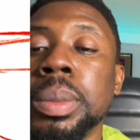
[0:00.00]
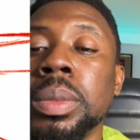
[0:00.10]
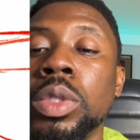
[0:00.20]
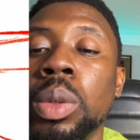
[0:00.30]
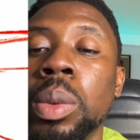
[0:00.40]

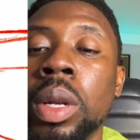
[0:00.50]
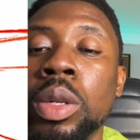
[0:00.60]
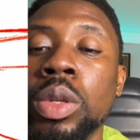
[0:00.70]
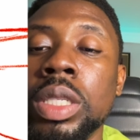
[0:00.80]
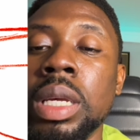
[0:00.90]
So we want to do
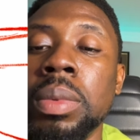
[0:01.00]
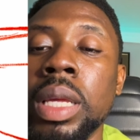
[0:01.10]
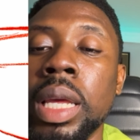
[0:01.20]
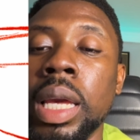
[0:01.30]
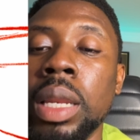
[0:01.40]
the same thing
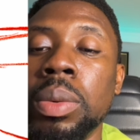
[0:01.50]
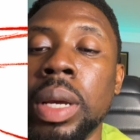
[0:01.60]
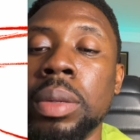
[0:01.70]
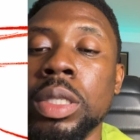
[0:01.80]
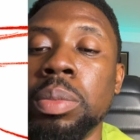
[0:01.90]
again. We
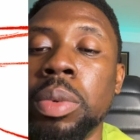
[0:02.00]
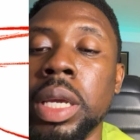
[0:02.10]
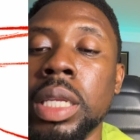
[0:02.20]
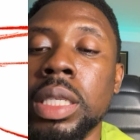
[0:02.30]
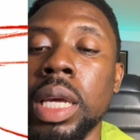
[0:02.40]
can just break
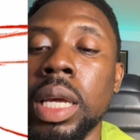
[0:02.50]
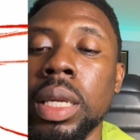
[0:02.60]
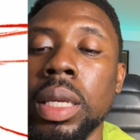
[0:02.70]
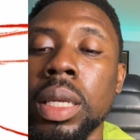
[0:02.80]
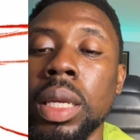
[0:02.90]
it here
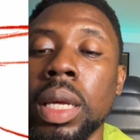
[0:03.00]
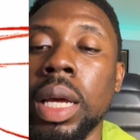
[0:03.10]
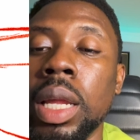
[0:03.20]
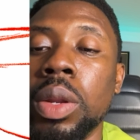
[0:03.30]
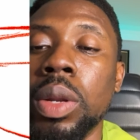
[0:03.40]

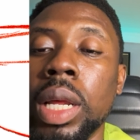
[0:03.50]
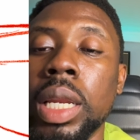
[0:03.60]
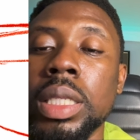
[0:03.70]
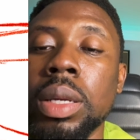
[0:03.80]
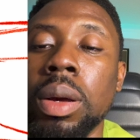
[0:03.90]
and know that
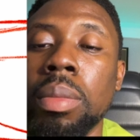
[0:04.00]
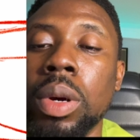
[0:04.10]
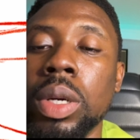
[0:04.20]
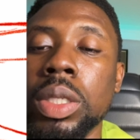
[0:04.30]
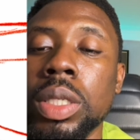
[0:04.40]
this is our
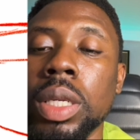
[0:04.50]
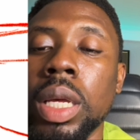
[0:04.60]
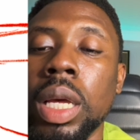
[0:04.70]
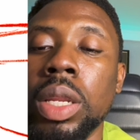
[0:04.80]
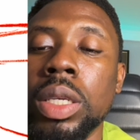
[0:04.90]
box.
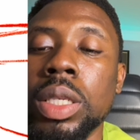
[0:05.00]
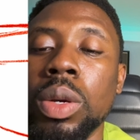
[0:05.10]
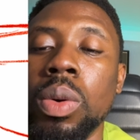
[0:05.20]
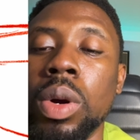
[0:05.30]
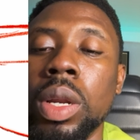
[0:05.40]
It doesn't
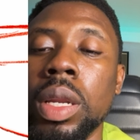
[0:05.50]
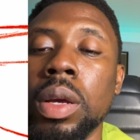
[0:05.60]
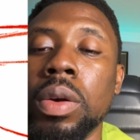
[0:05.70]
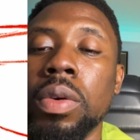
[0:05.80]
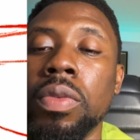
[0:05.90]
go on
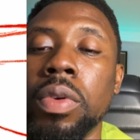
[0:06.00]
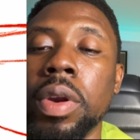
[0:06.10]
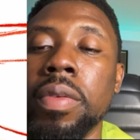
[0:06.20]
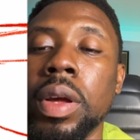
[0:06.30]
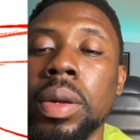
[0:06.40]
forever.